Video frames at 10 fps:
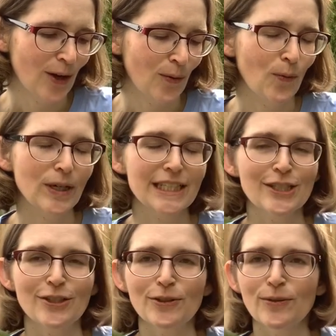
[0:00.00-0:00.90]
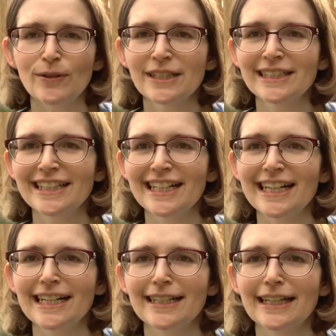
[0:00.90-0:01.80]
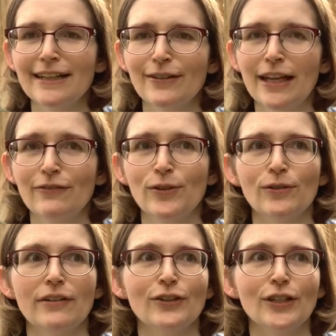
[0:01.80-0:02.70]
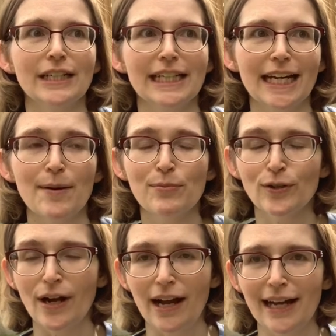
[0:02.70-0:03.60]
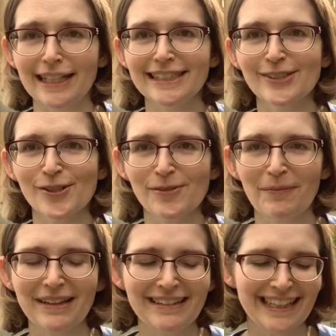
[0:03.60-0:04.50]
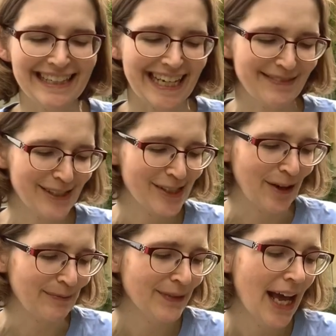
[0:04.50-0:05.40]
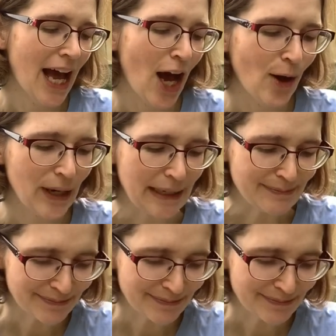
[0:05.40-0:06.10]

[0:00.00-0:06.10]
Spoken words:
what to do if you're gonna get a prize or something like that. So, okay,